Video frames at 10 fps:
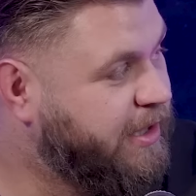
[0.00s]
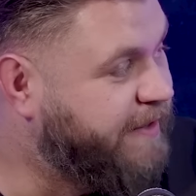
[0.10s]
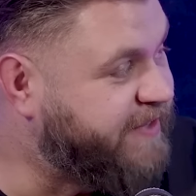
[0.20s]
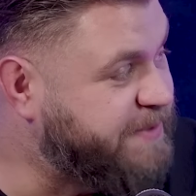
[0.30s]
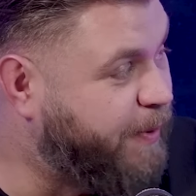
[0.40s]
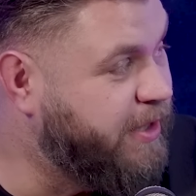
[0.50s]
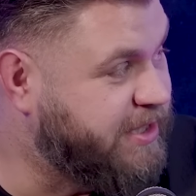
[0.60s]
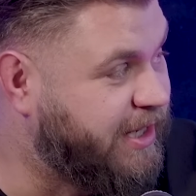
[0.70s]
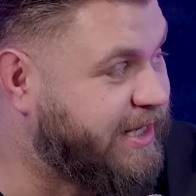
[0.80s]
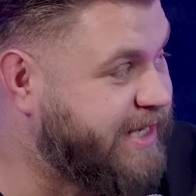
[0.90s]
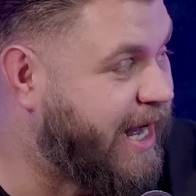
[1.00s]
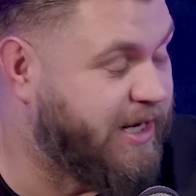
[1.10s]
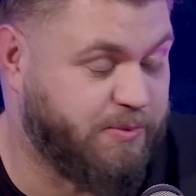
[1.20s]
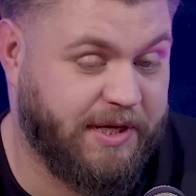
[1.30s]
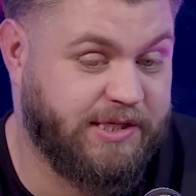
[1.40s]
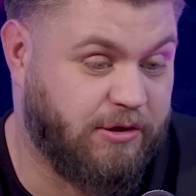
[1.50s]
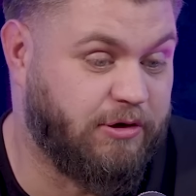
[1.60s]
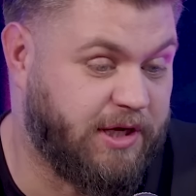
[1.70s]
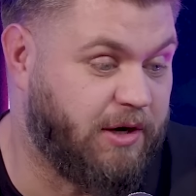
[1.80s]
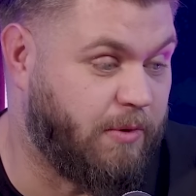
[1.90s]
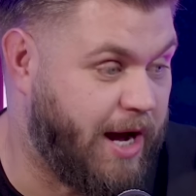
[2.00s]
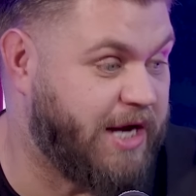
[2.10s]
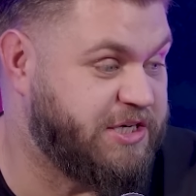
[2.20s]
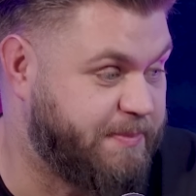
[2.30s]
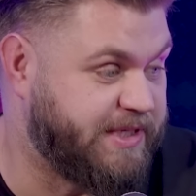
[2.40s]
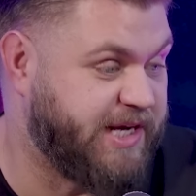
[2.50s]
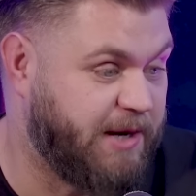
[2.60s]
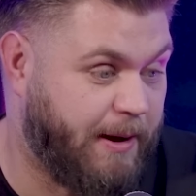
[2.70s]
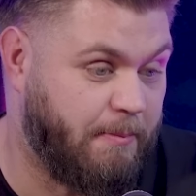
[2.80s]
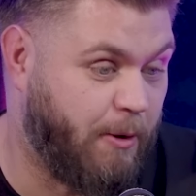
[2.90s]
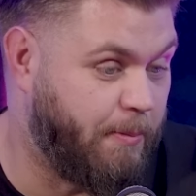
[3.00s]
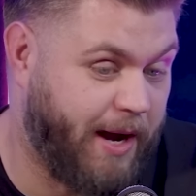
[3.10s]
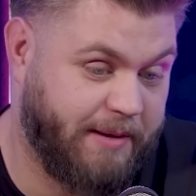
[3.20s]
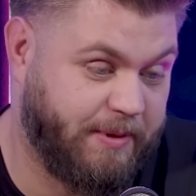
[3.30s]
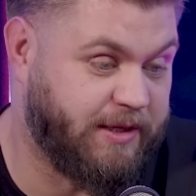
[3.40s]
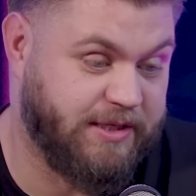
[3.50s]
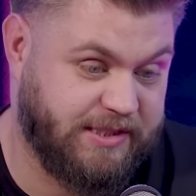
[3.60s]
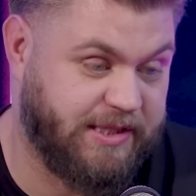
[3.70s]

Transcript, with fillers: But, but, these personal attacks, we need to look into what Ash has been saying about Maupay because